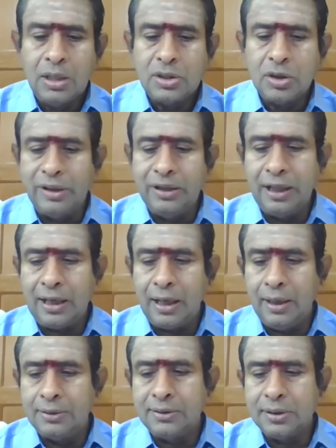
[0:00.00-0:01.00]
So in the
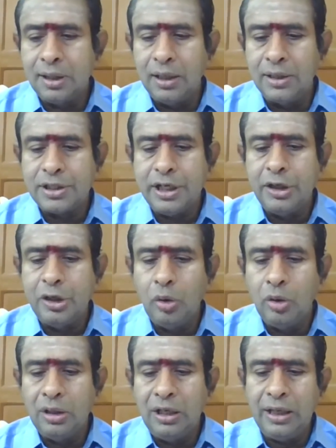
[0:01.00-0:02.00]
3rd
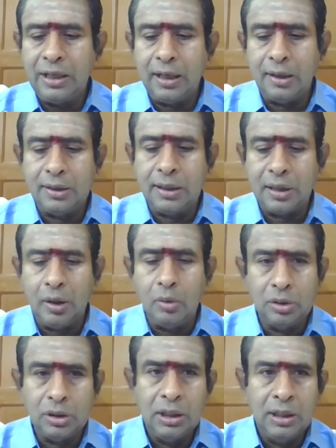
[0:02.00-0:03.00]
schedule only, current
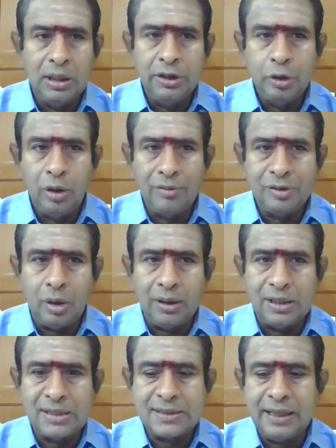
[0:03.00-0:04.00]
account, you have to
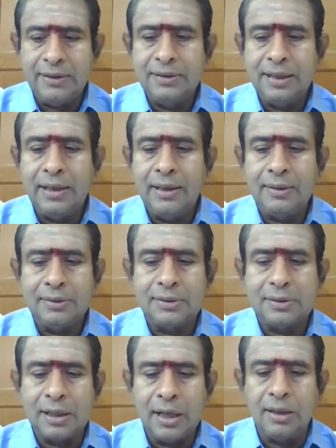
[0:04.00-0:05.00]
understand the
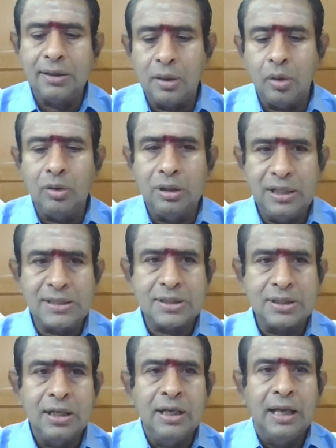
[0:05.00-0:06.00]
current account list.